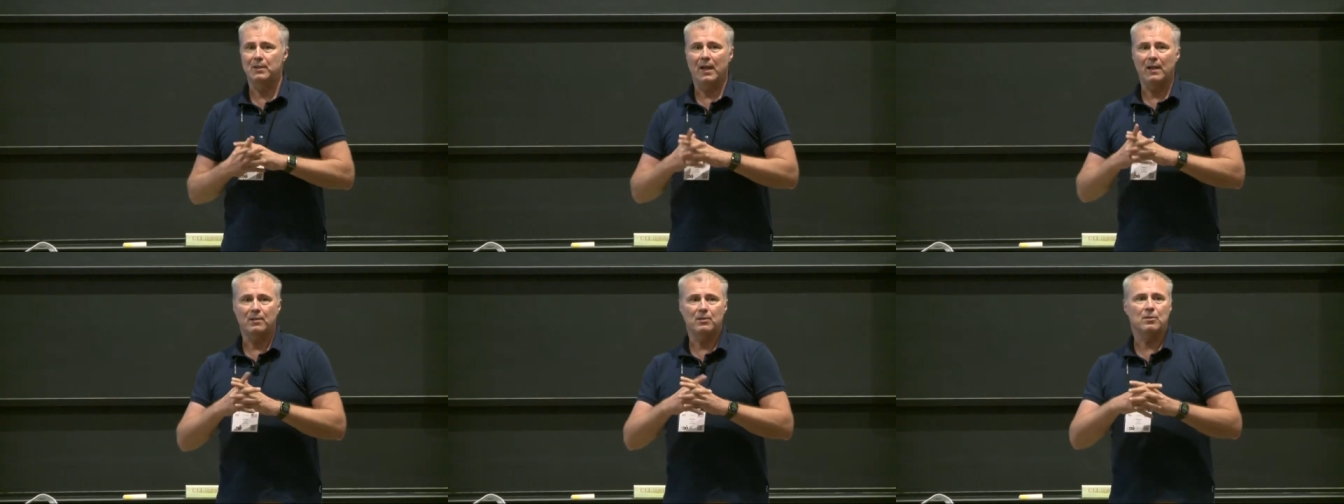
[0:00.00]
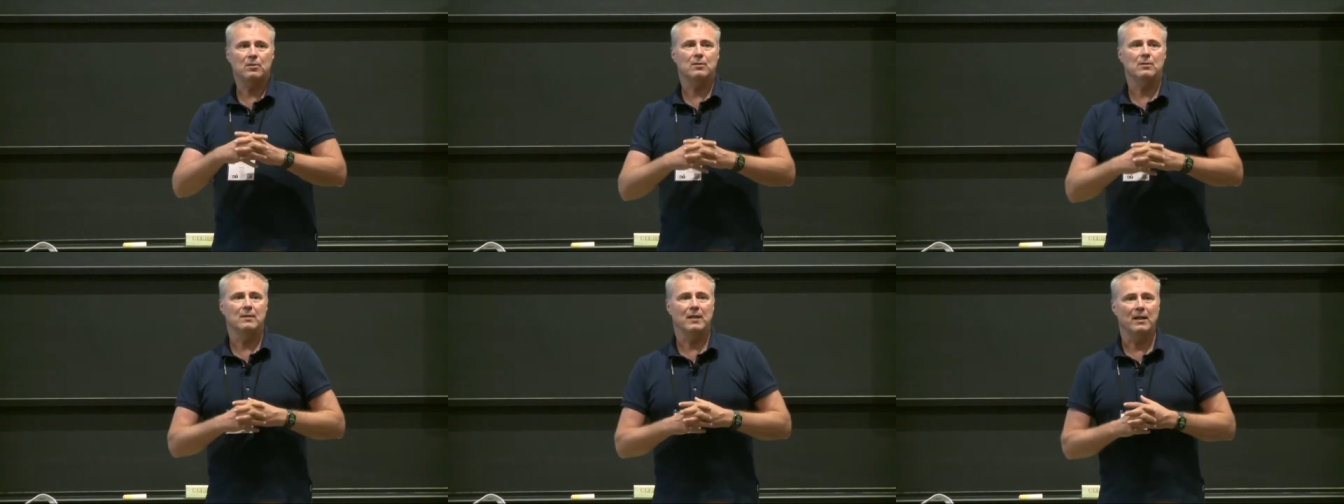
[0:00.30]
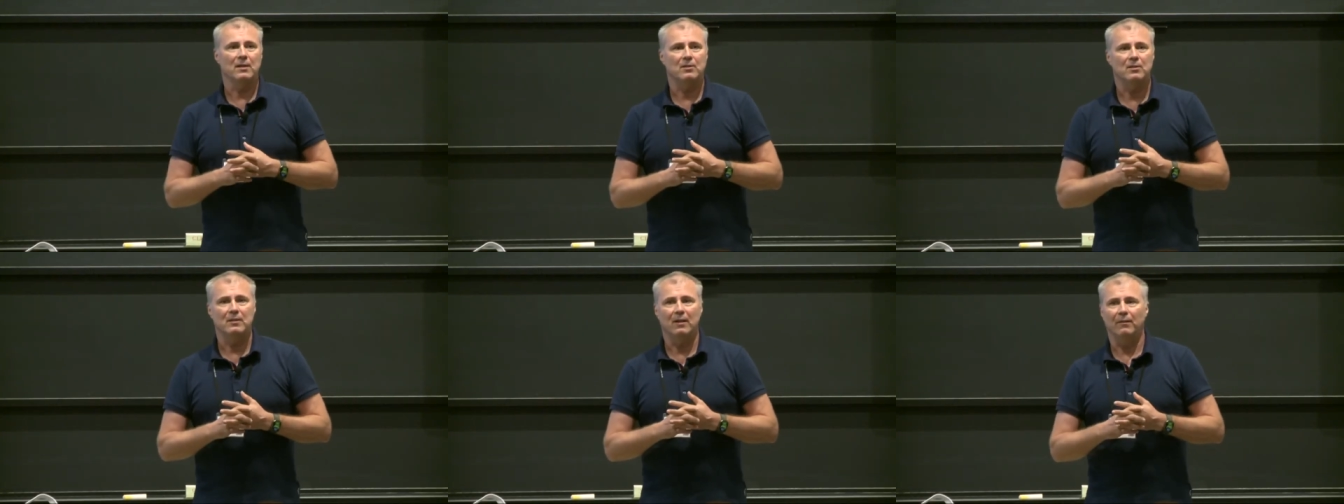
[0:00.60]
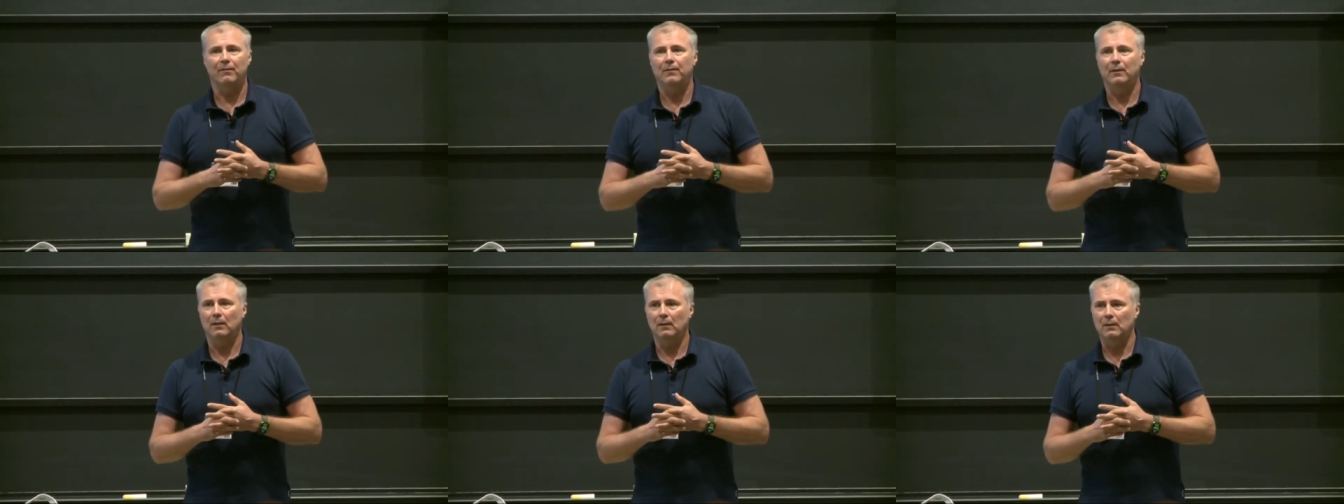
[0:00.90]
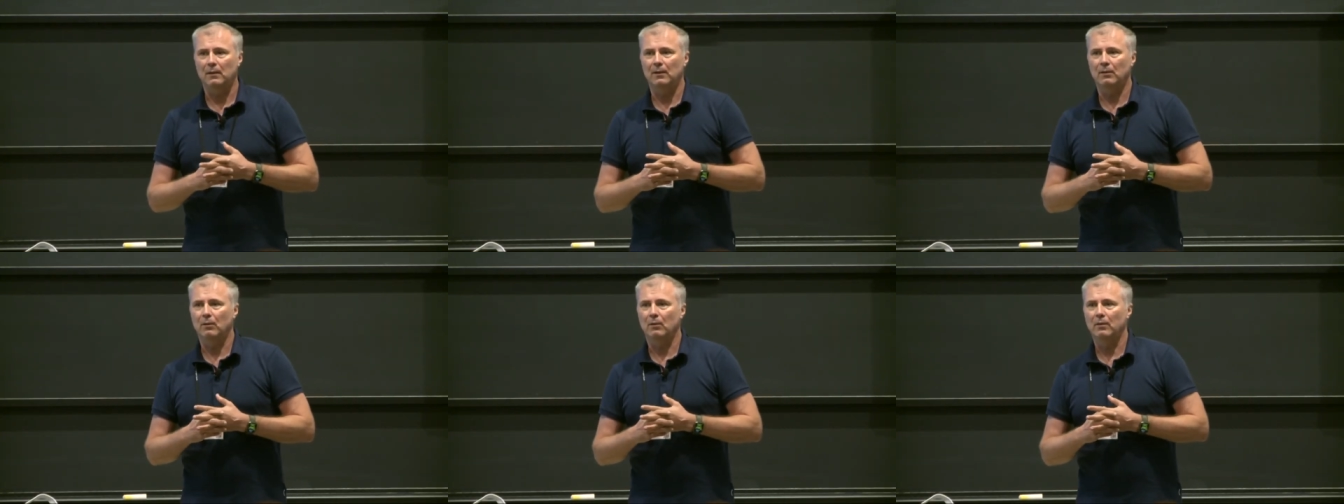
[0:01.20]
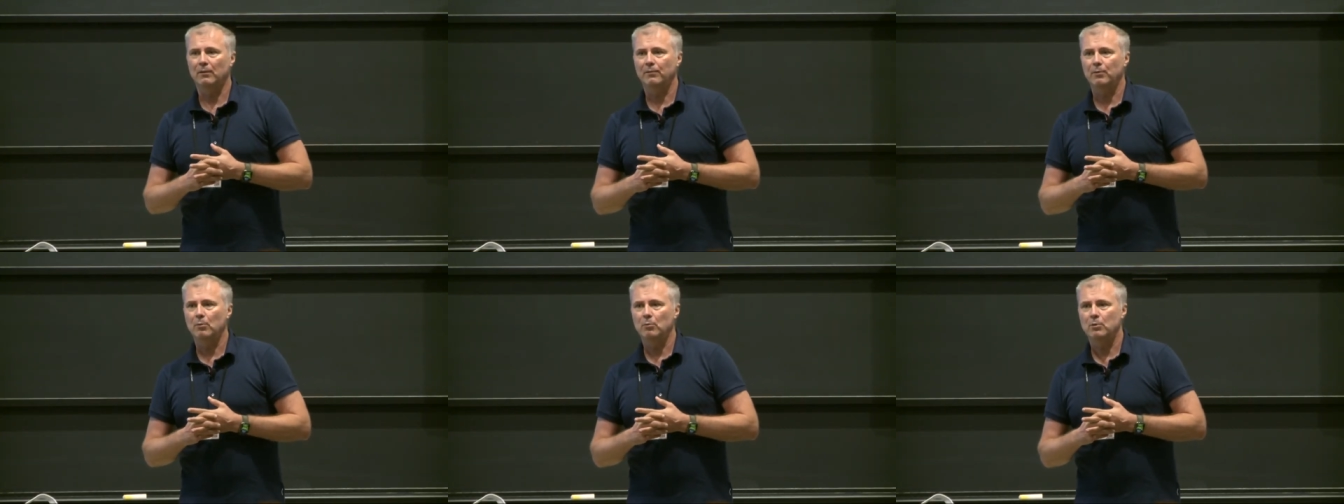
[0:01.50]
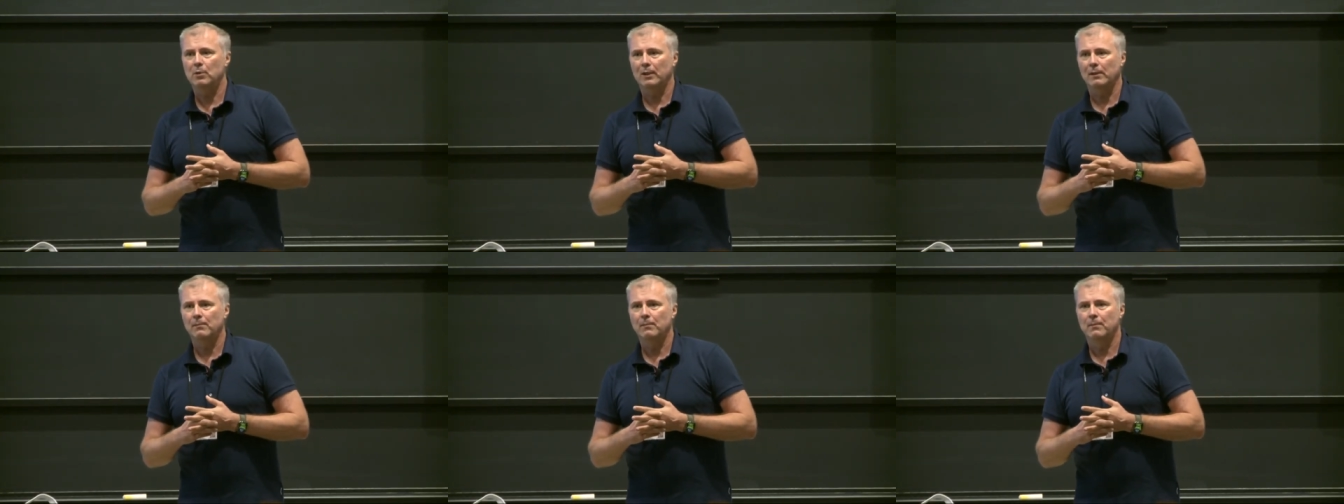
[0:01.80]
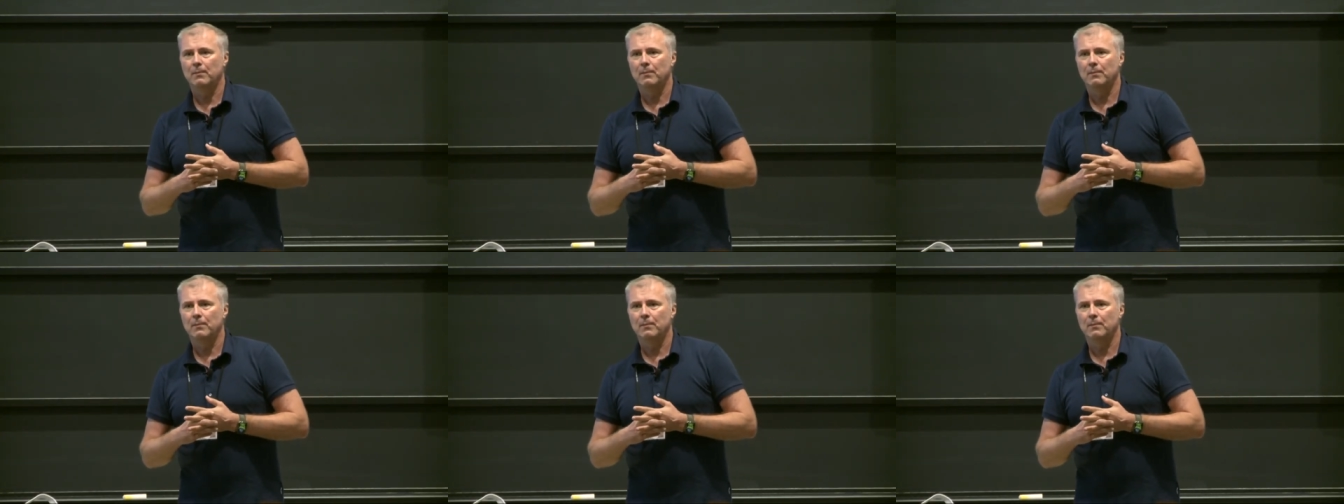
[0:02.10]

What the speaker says: that's definitely not the future.